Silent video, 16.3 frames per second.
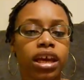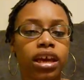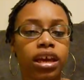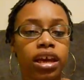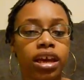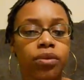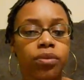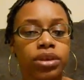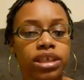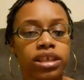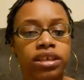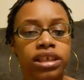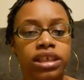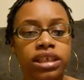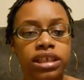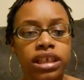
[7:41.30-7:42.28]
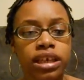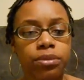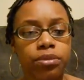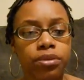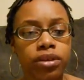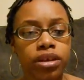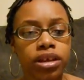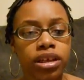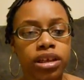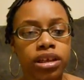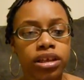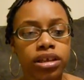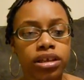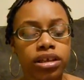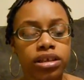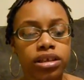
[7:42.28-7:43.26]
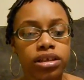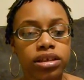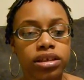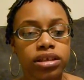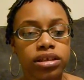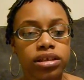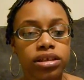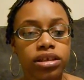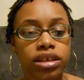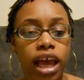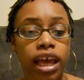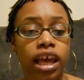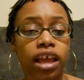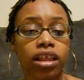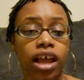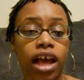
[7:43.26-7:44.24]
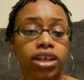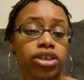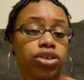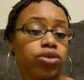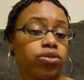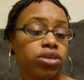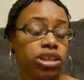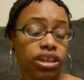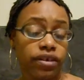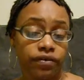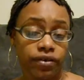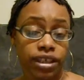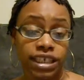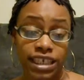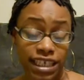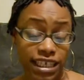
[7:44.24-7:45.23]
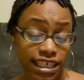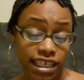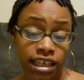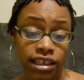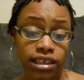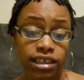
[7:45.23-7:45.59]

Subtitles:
It was in the deep psychological distance